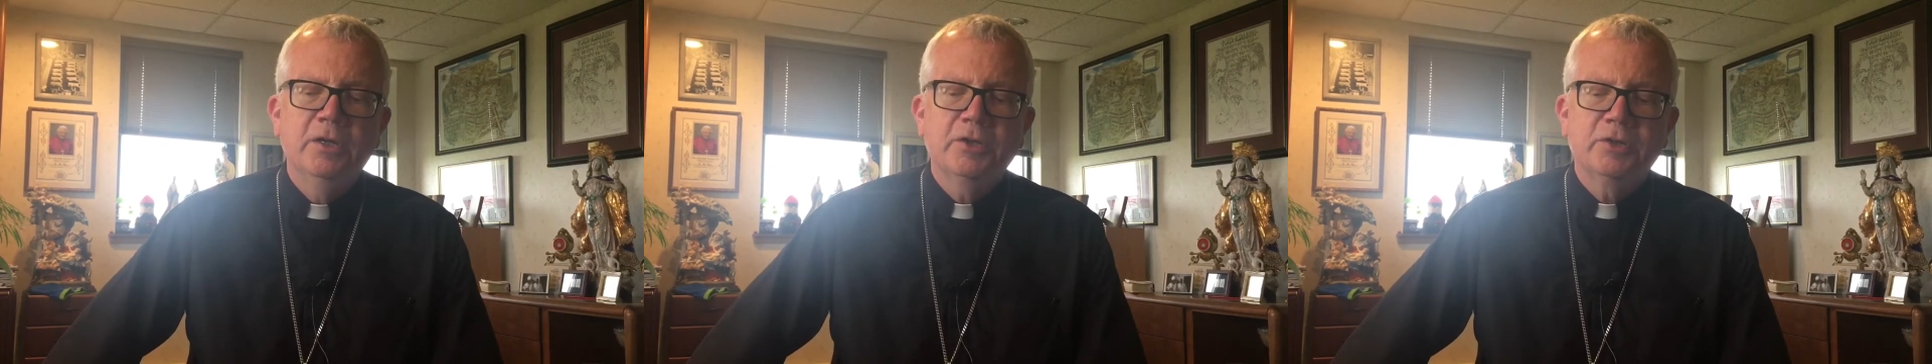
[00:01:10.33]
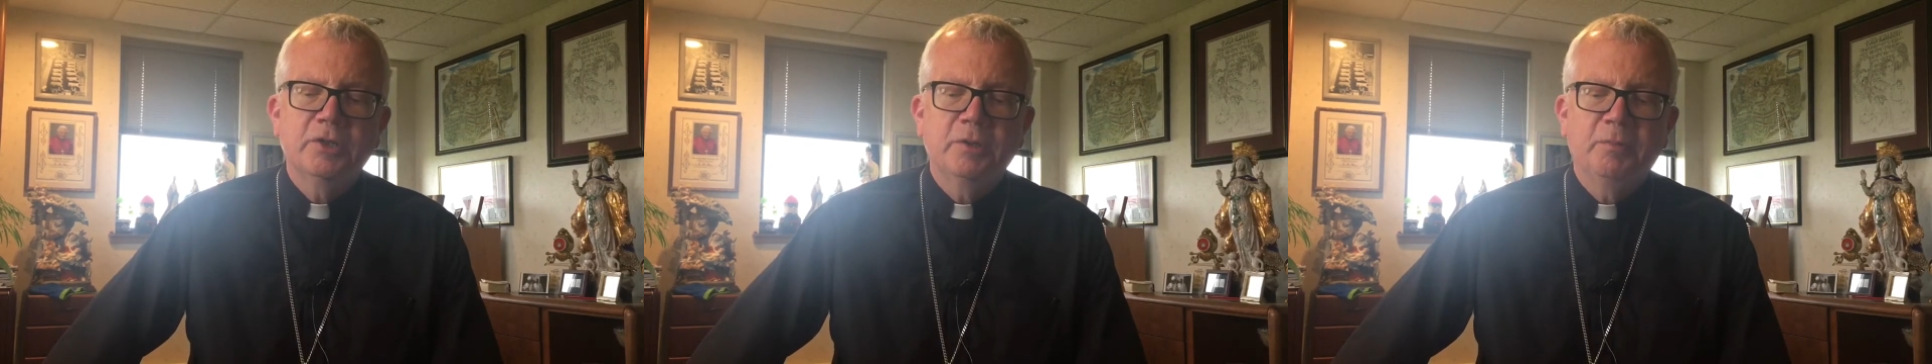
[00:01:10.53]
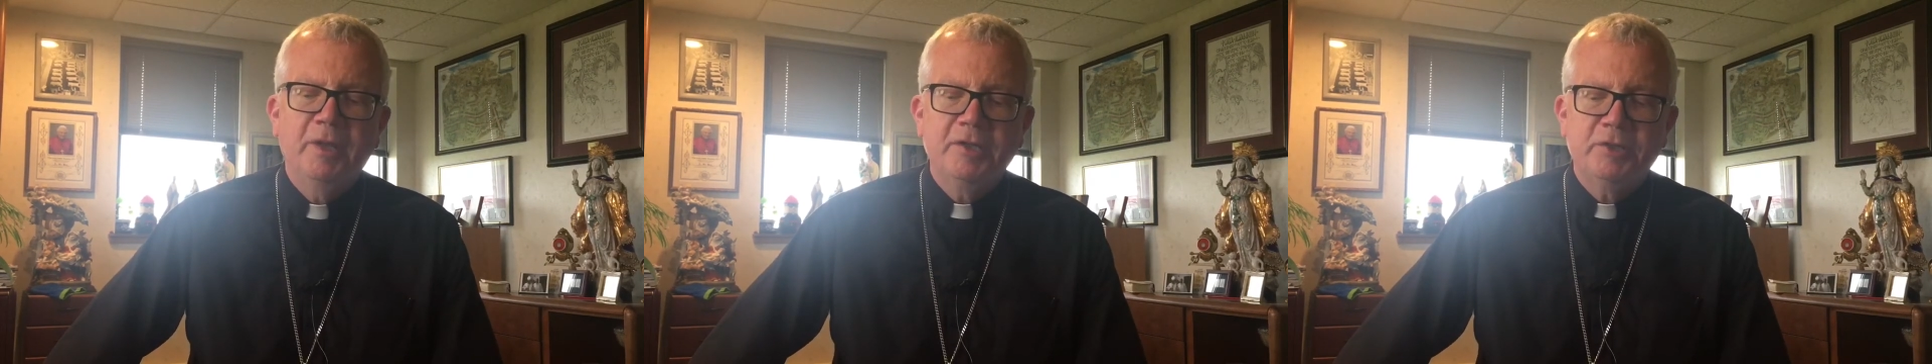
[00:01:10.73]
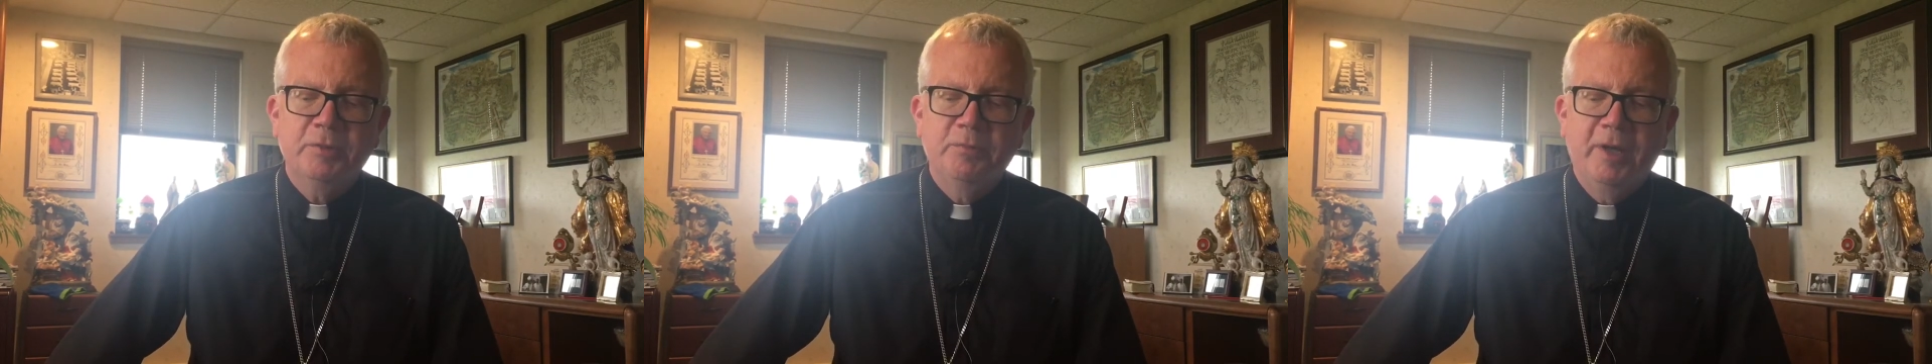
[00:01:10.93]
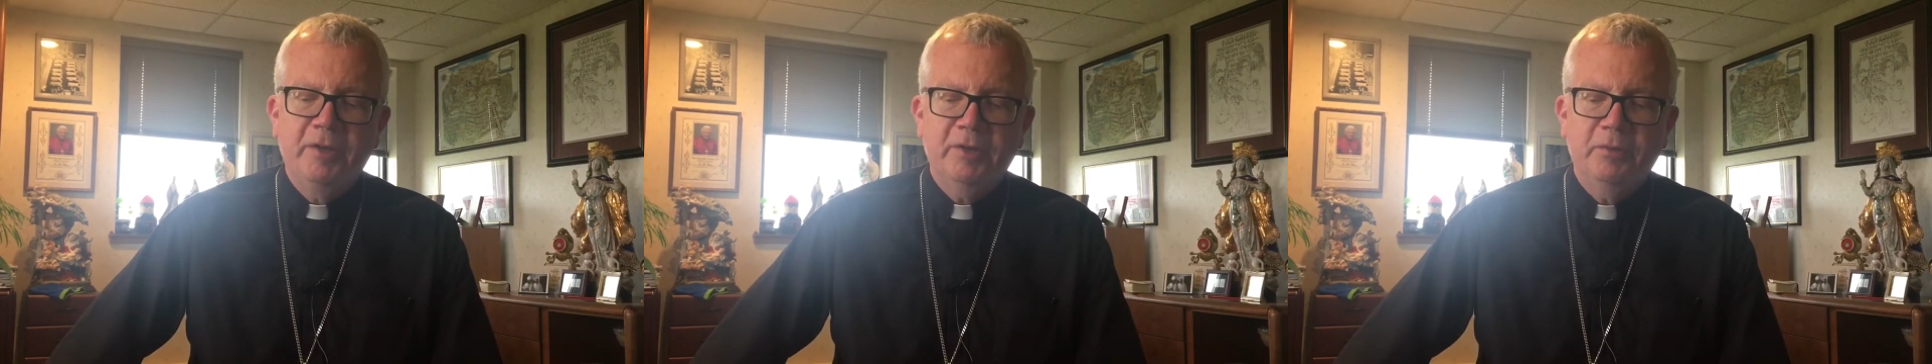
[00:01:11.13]
So in the Blessed
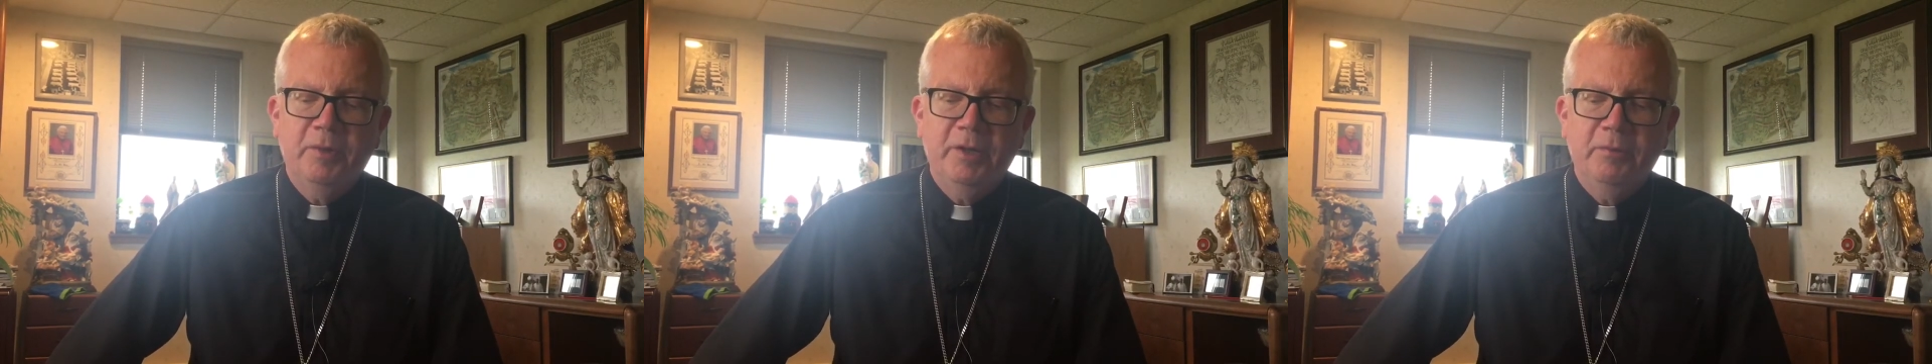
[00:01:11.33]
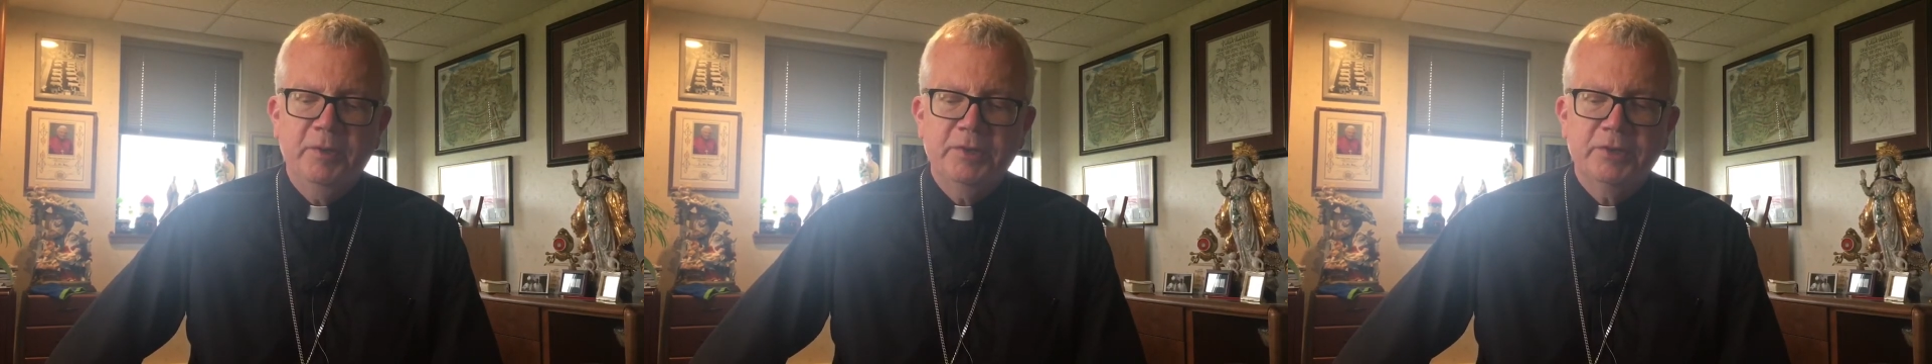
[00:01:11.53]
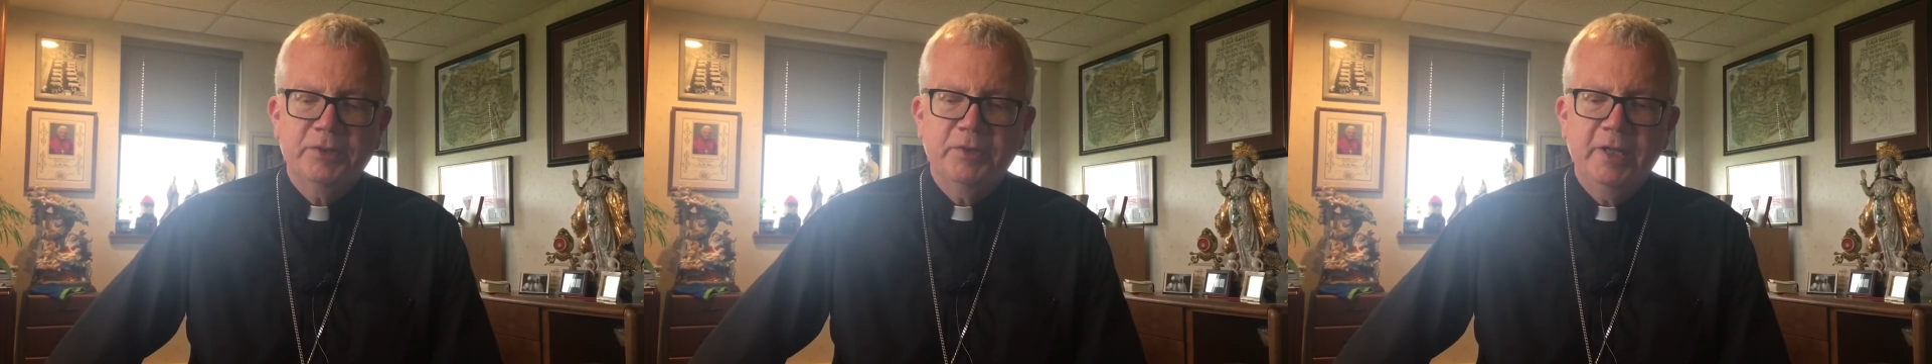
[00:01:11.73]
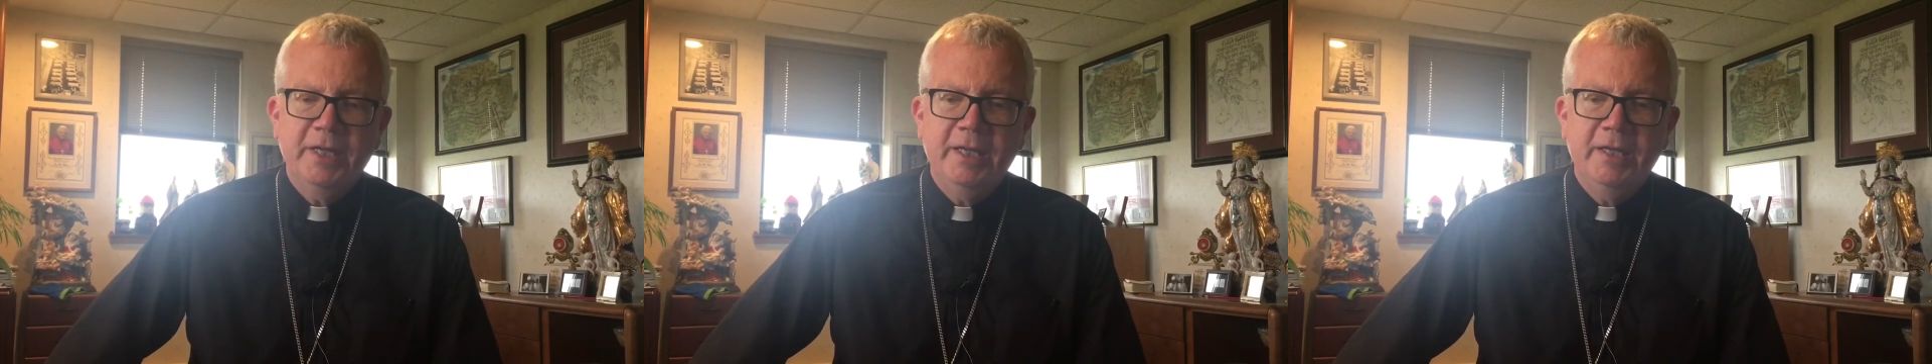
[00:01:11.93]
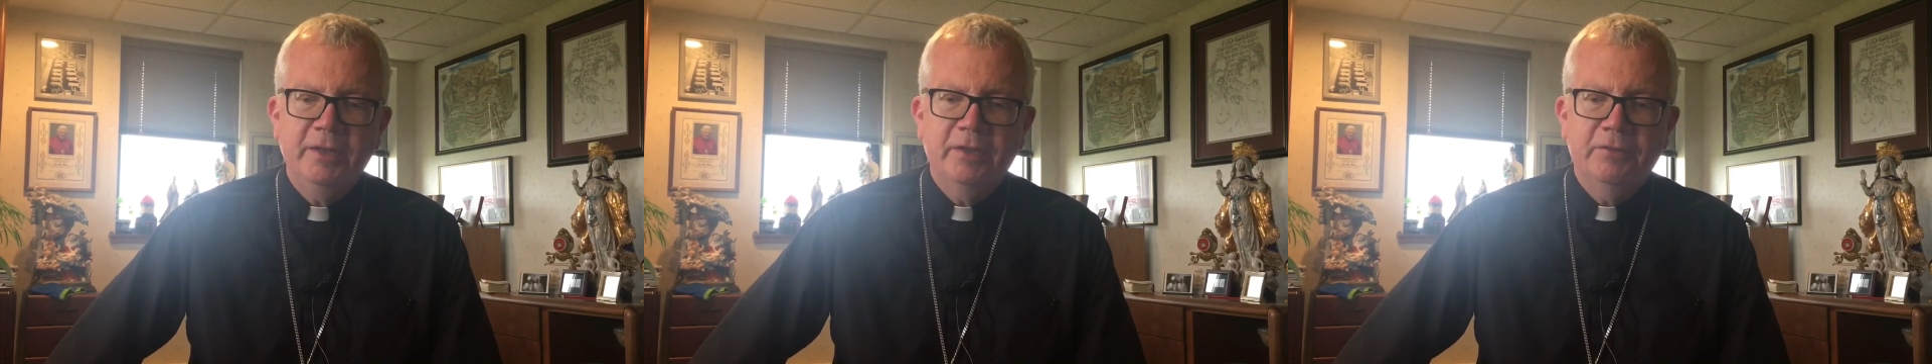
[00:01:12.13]
Mother, we, we
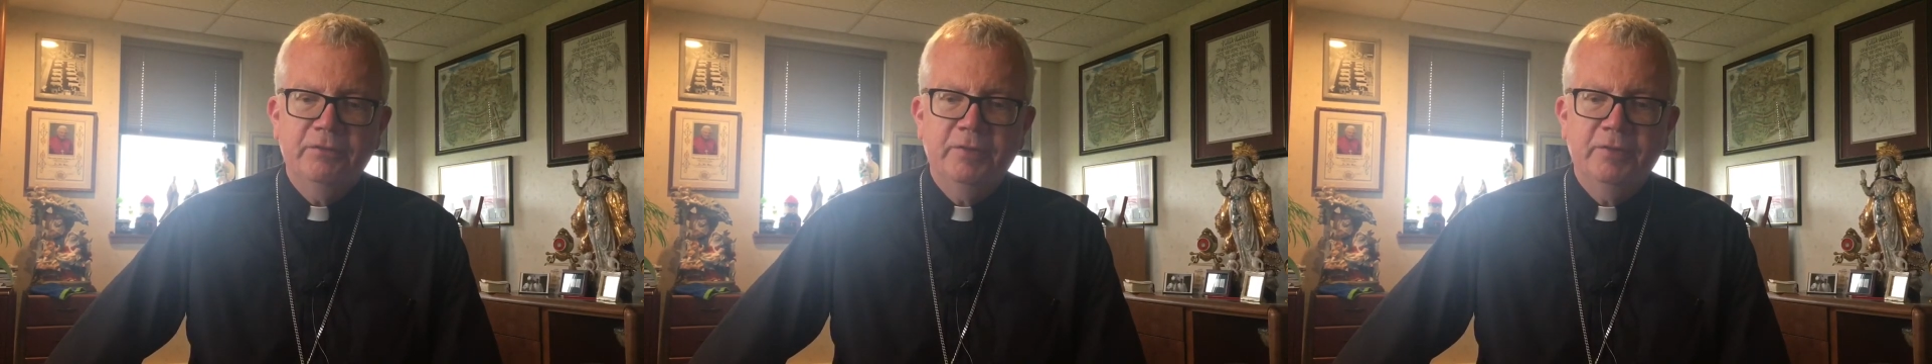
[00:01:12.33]
see the